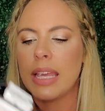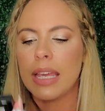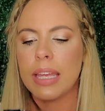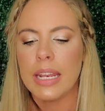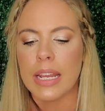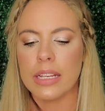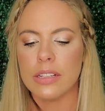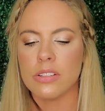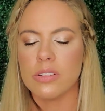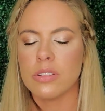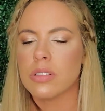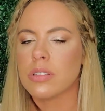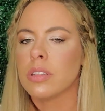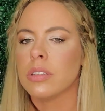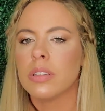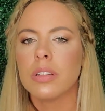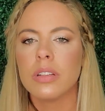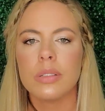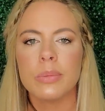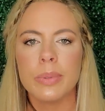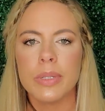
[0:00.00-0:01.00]
It has just a
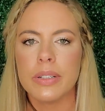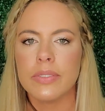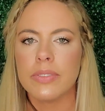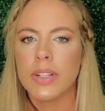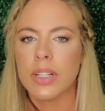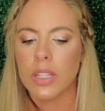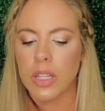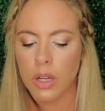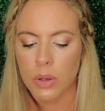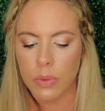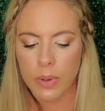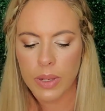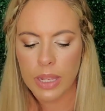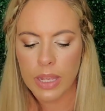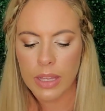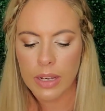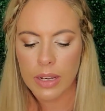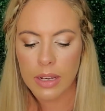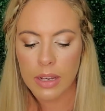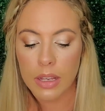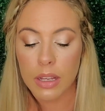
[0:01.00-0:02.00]
little bit of a glow
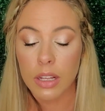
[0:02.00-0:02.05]
in